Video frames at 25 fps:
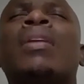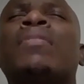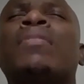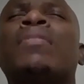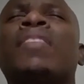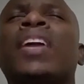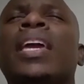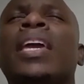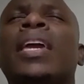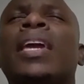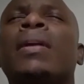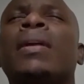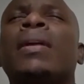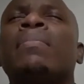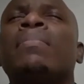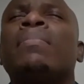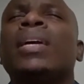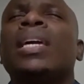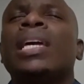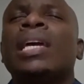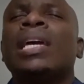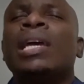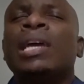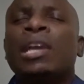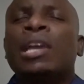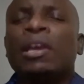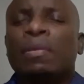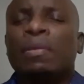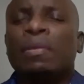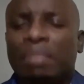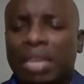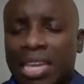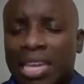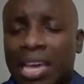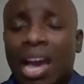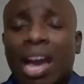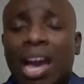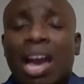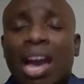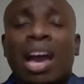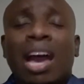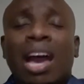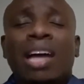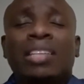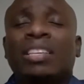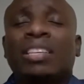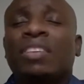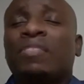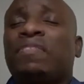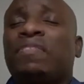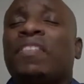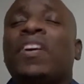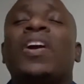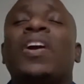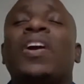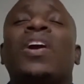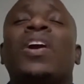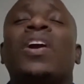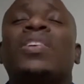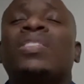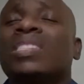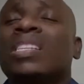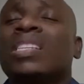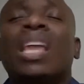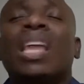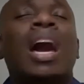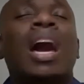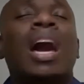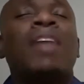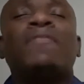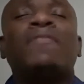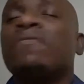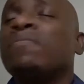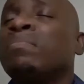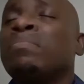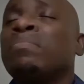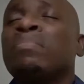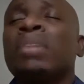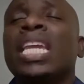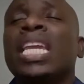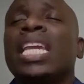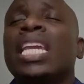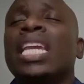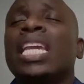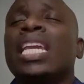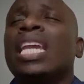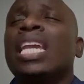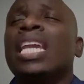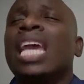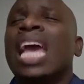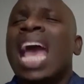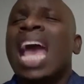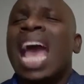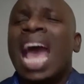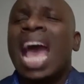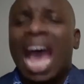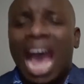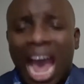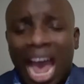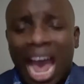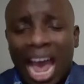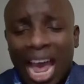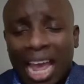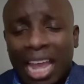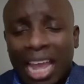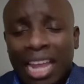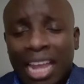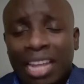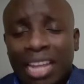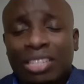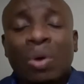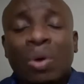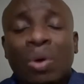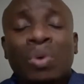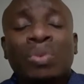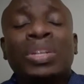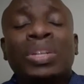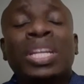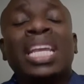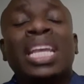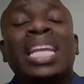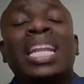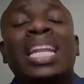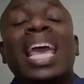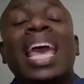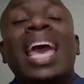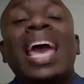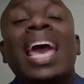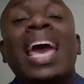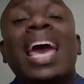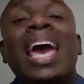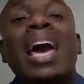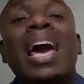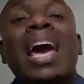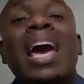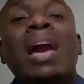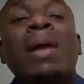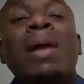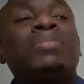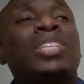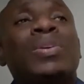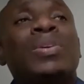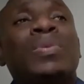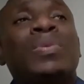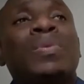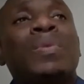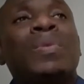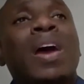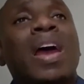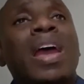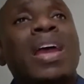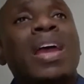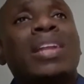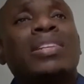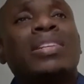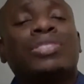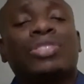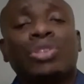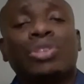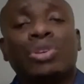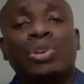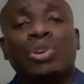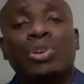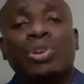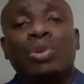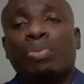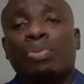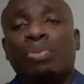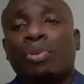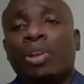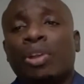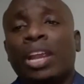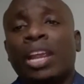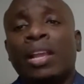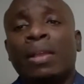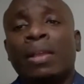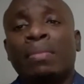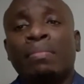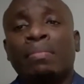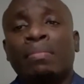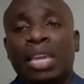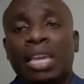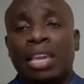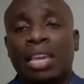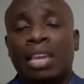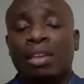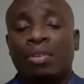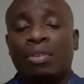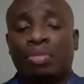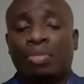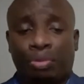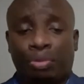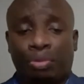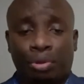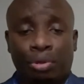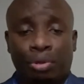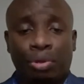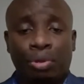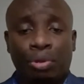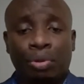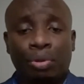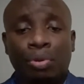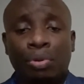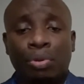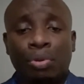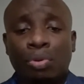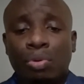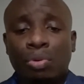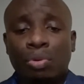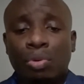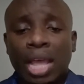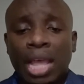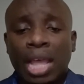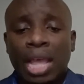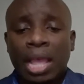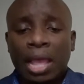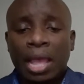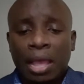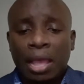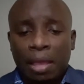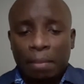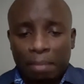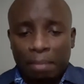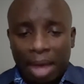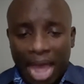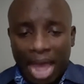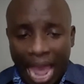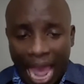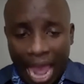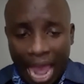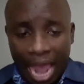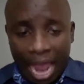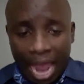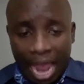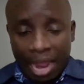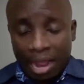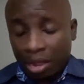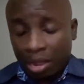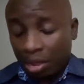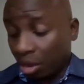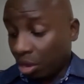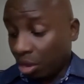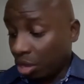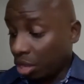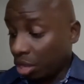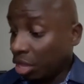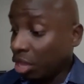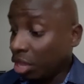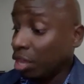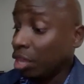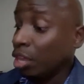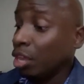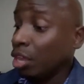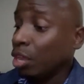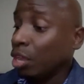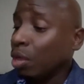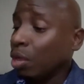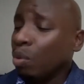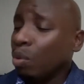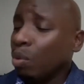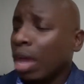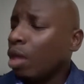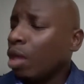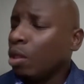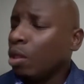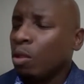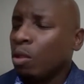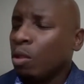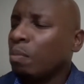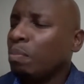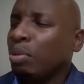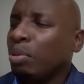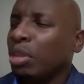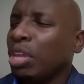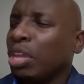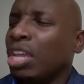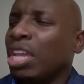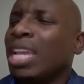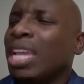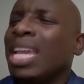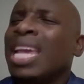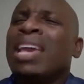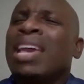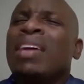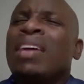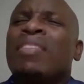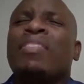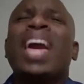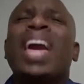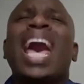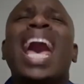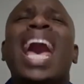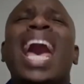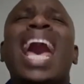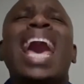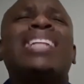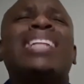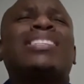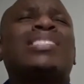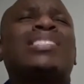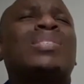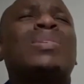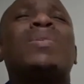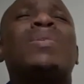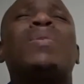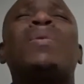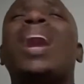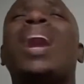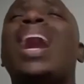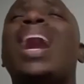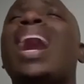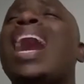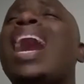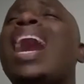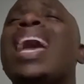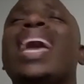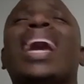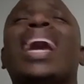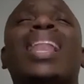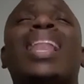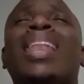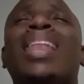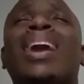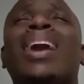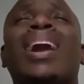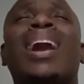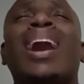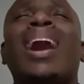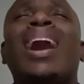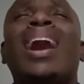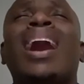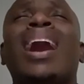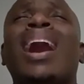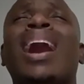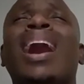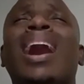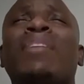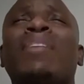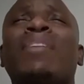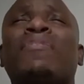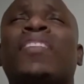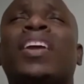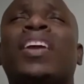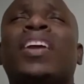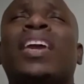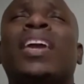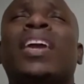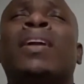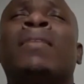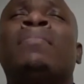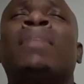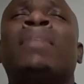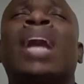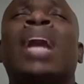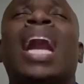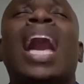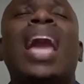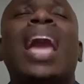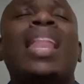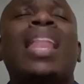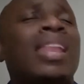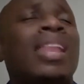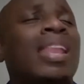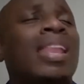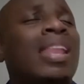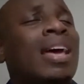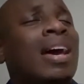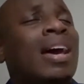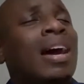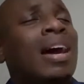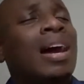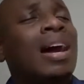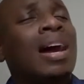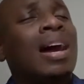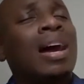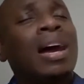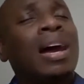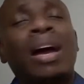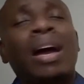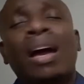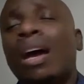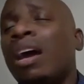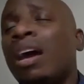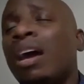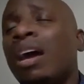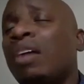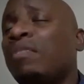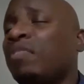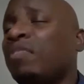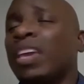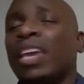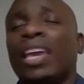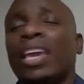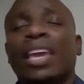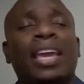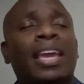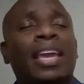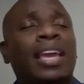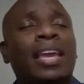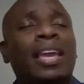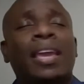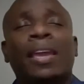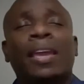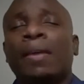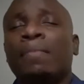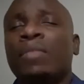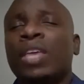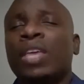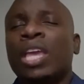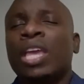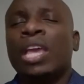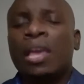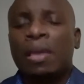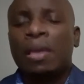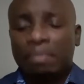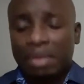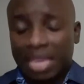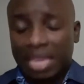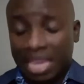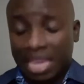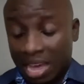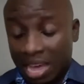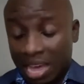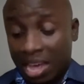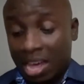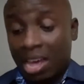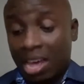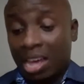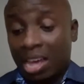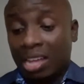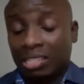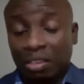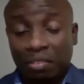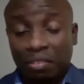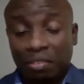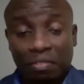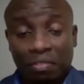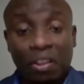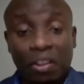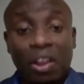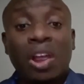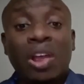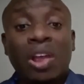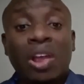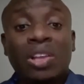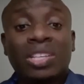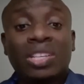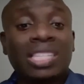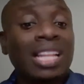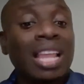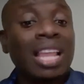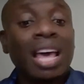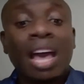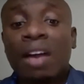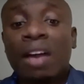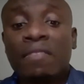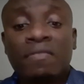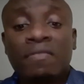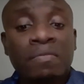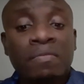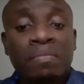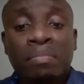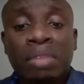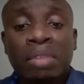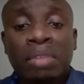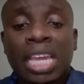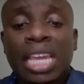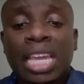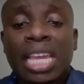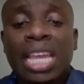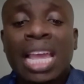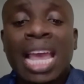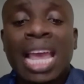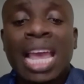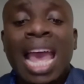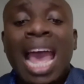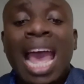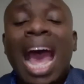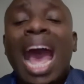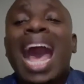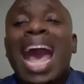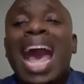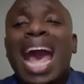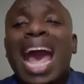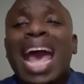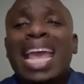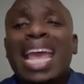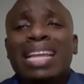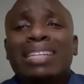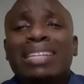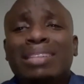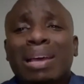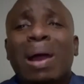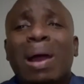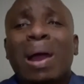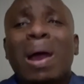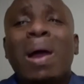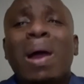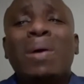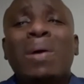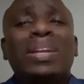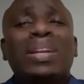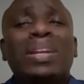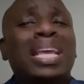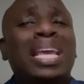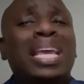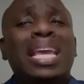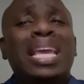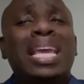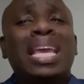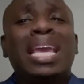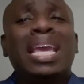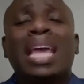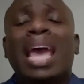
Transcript: him, because he first loved me. I don't need empty words to bring me through. My anchor he will be. That's why I love him, I love him, because he first loved me. I don't need